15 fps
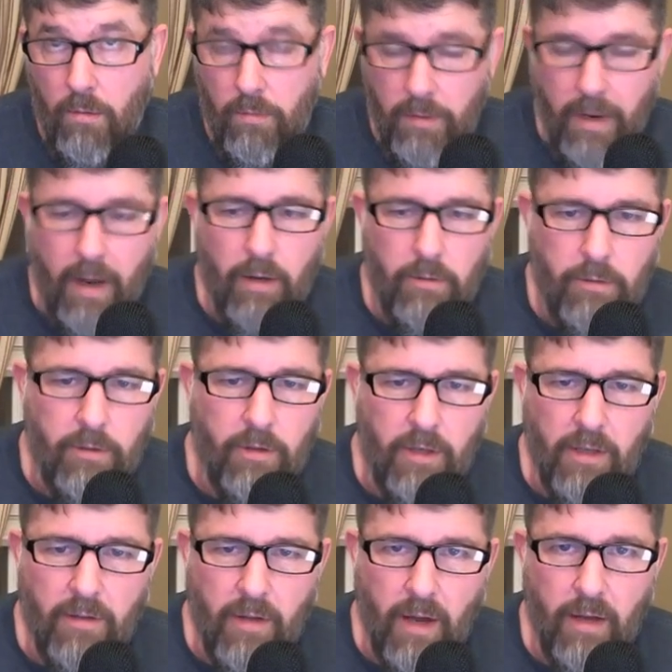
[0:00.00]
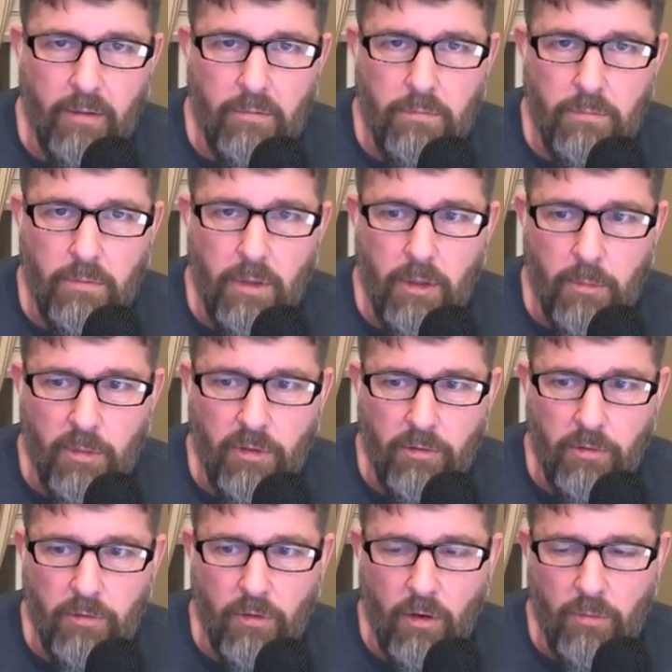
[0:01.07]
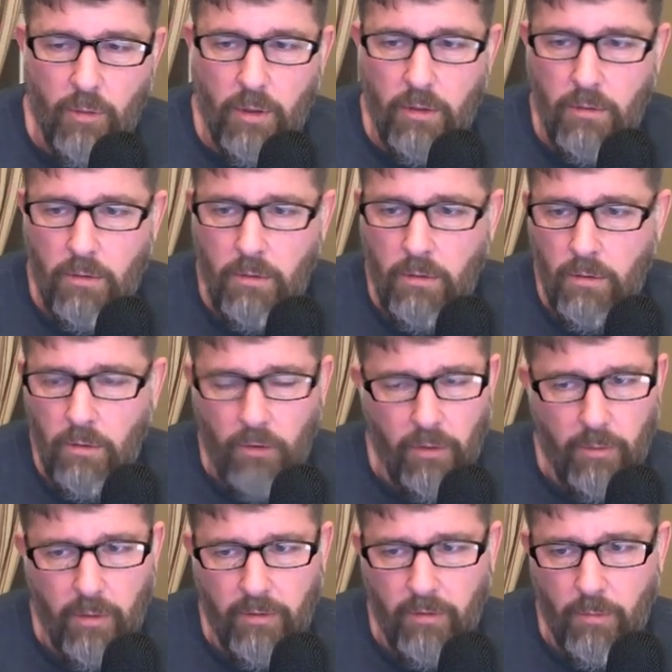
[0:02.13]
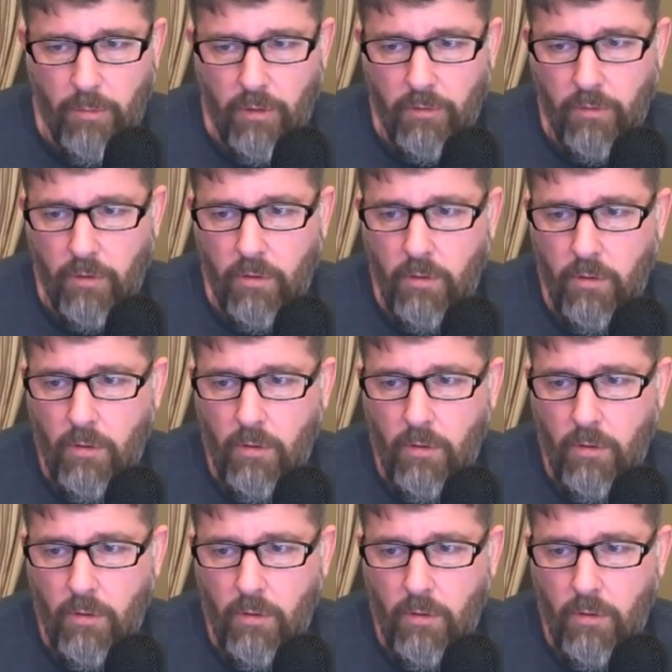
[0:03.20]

Yeah, you need that and the PC software. Only runs on PC.